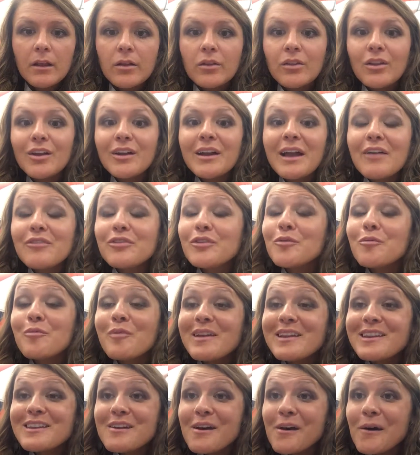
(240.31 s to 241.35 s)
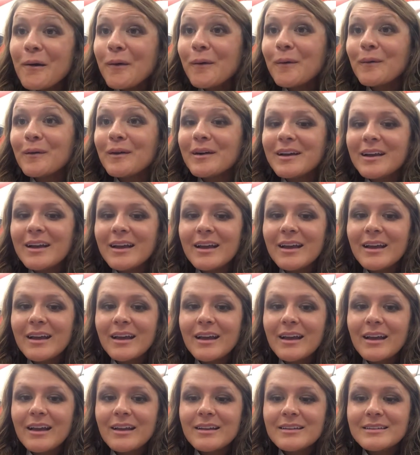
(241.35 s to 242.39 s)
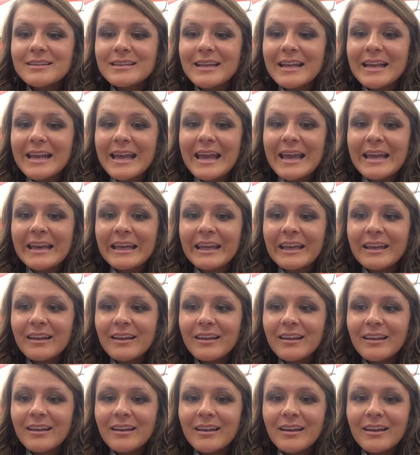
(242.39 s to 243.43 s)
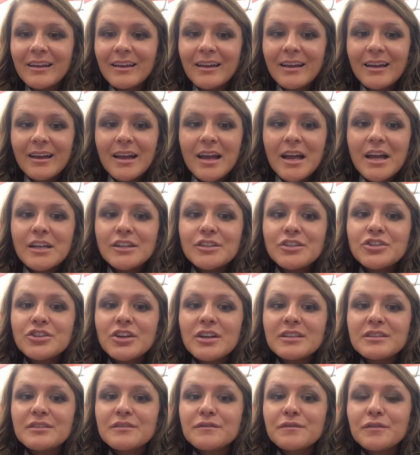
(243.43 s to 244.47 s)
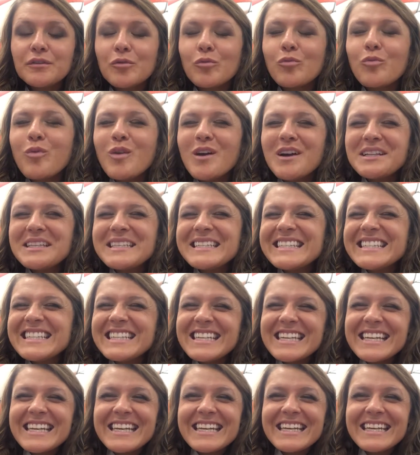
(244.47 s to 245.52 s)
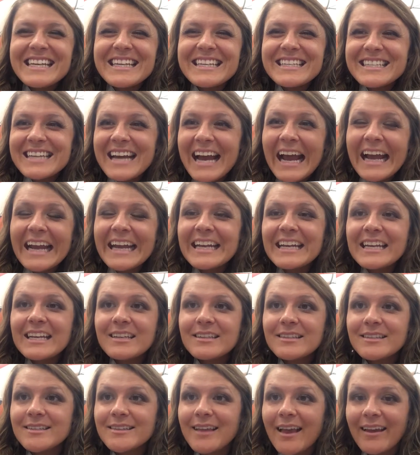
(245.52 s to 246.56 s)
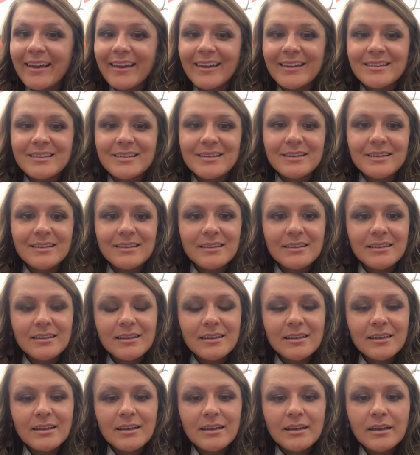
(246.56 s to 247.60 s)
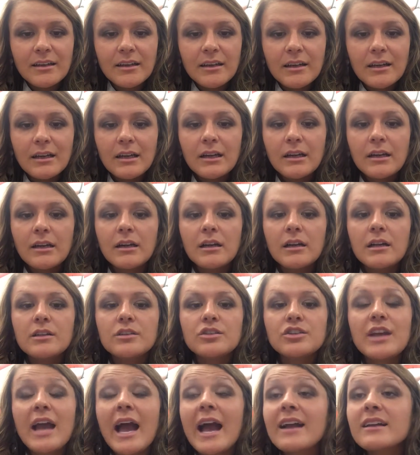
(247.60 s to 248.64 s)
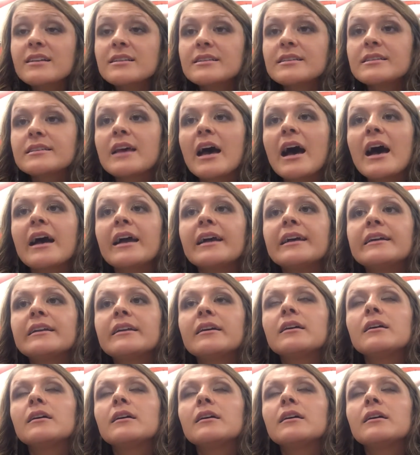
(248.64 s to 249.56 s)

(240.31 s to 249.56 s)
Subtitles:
Look out the window, said Annie. Just for one teeny tiny second. Jack sighed.